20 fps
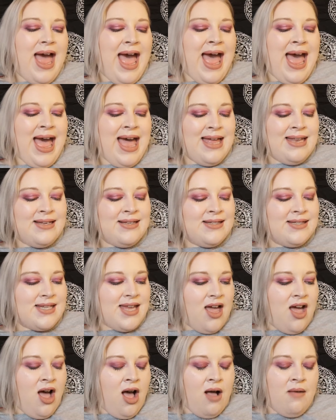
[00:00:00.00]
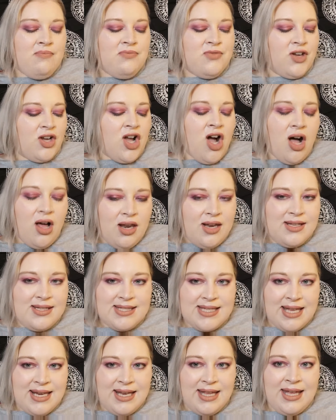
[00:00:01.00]
and the colours
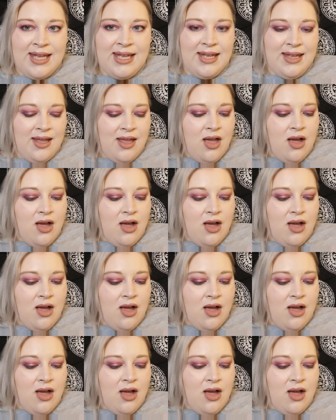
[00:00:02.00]
in it,